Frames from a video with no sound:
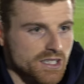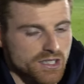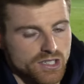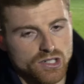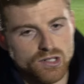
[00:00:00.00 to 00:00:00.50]

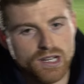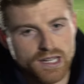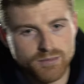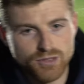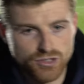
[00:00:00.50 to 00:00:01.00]
you know,
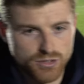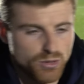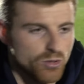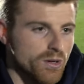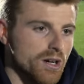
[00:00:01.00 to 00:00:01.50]
like, use the
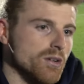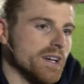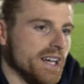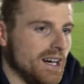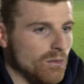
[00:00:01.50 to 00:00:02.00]
ball well,
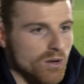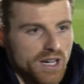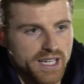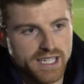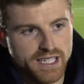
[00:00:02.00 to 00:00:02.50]
get it out
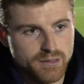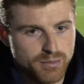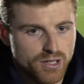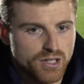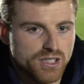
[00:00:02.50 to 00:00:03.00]
wide, get it in the
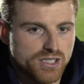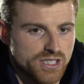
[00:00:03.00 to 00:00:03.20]
box.